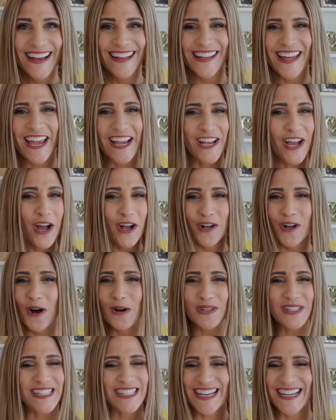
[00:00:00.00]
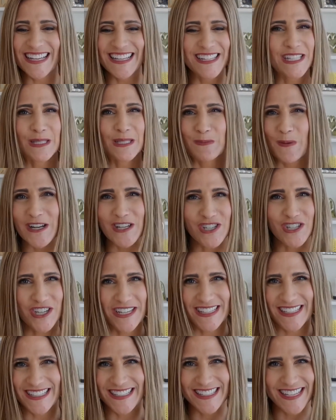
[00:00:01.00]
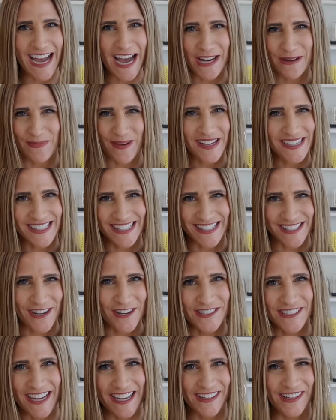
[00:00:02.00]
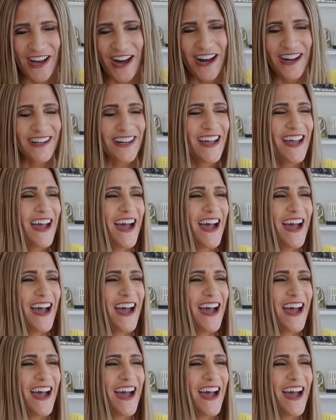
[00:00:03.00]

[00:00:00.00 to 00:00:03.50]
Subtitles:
Like go sit in spreadsheets and databases all day long.